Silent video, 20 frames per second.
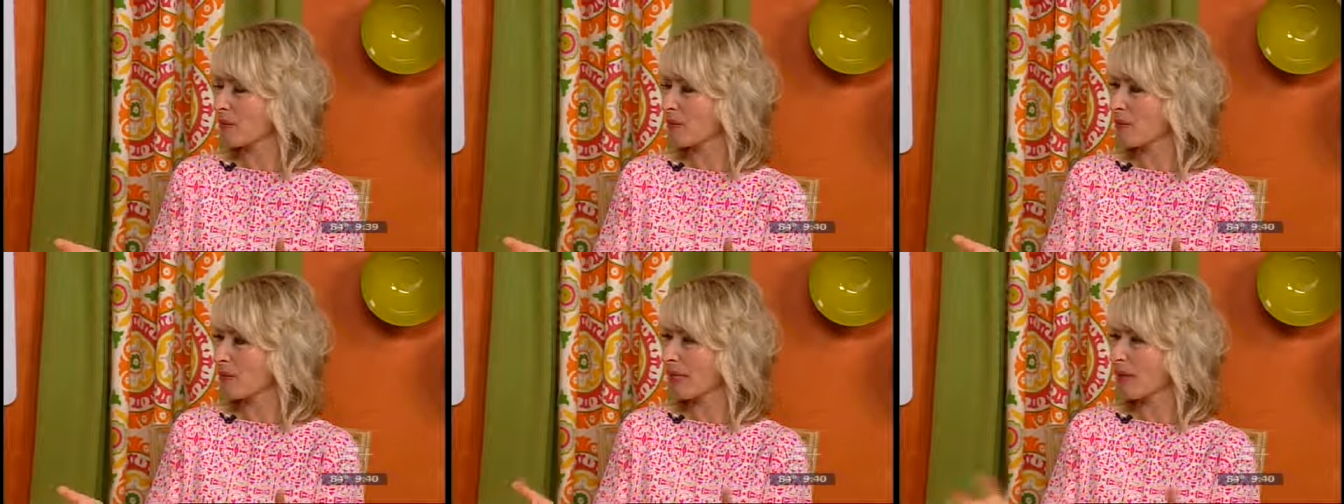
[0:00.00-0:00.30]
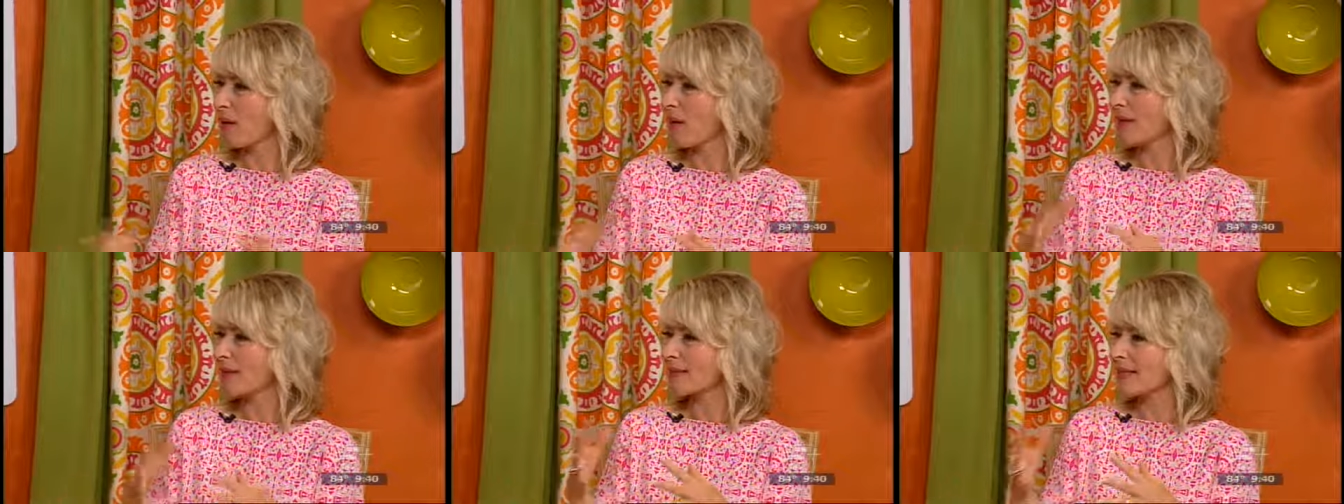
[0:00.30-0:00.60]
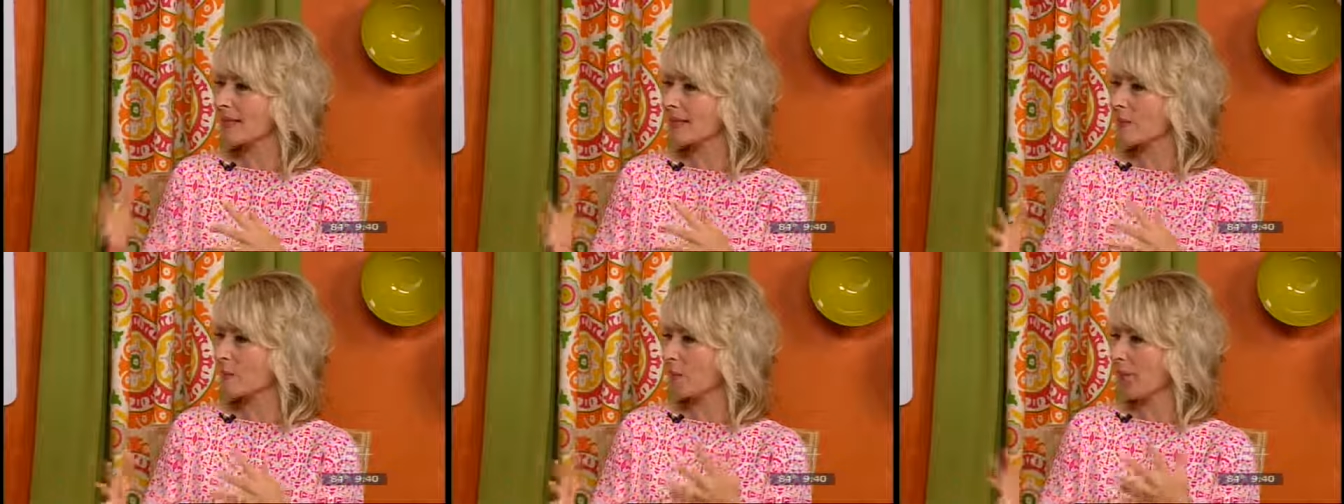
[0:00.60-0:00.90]
When we go
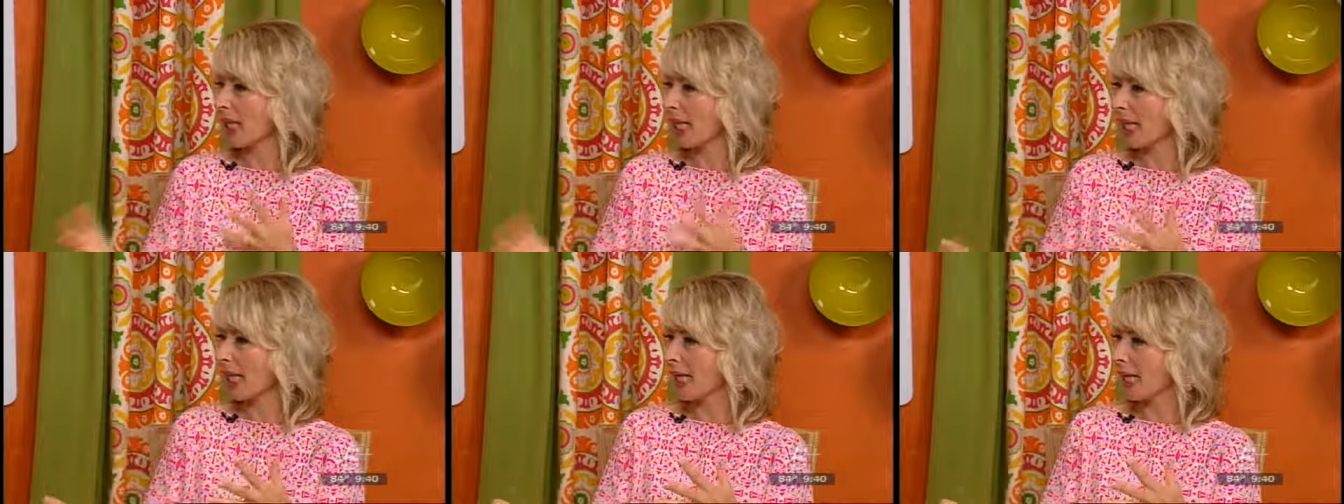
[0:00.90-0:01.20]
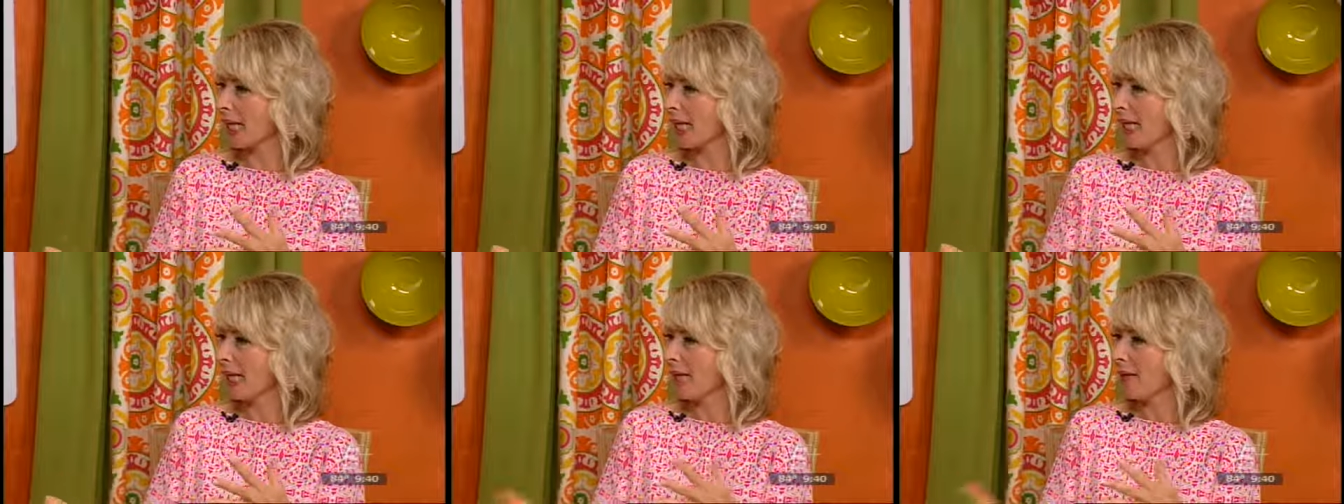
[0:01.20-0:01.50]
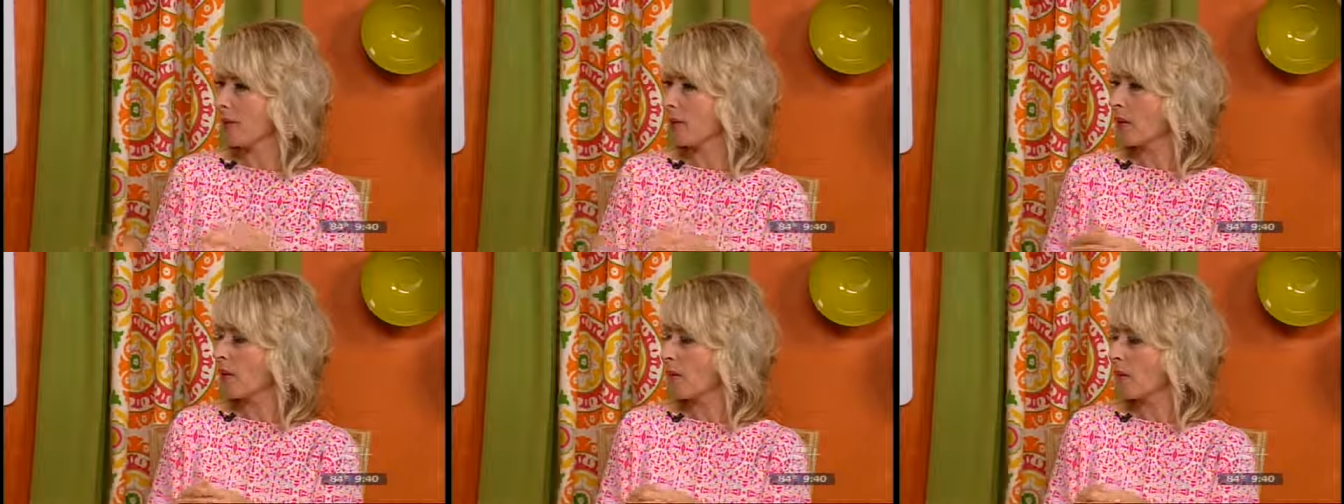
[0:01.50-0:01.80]
outside to play,
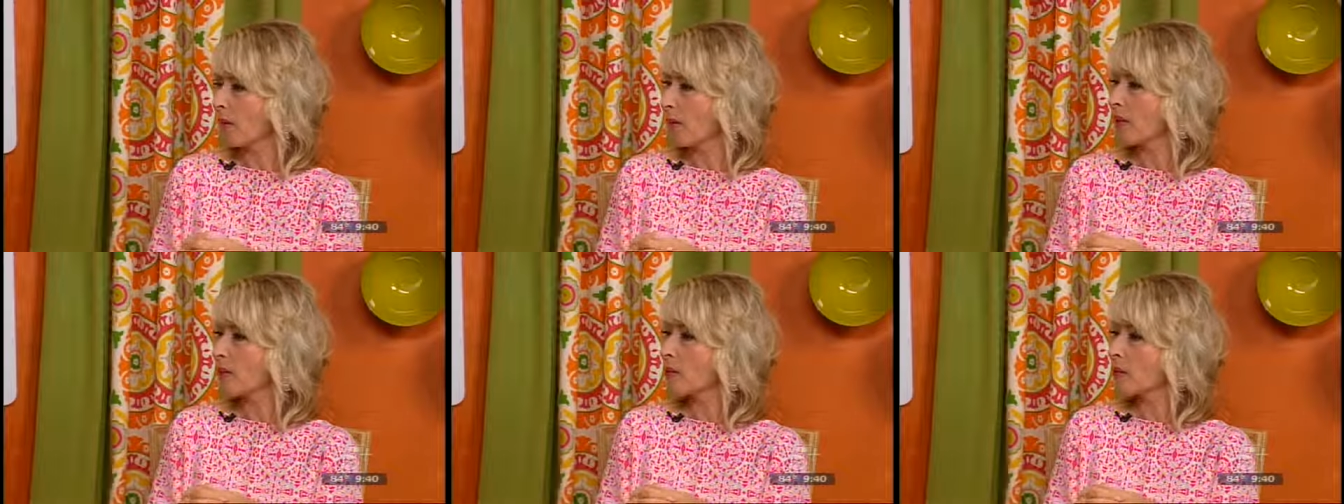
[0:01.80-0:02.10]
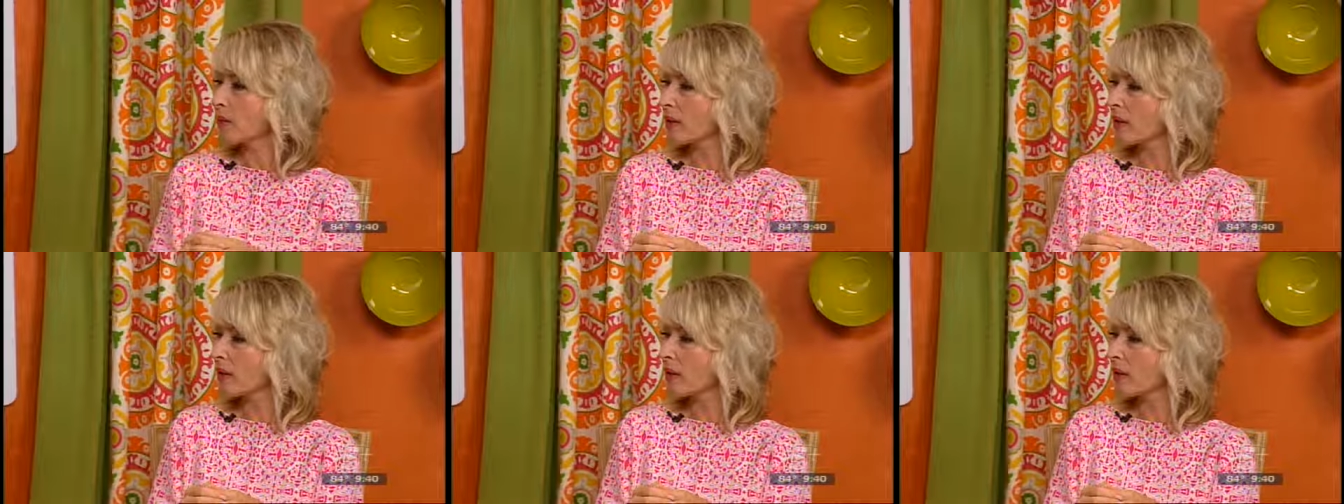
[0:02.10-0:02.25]
we, we right.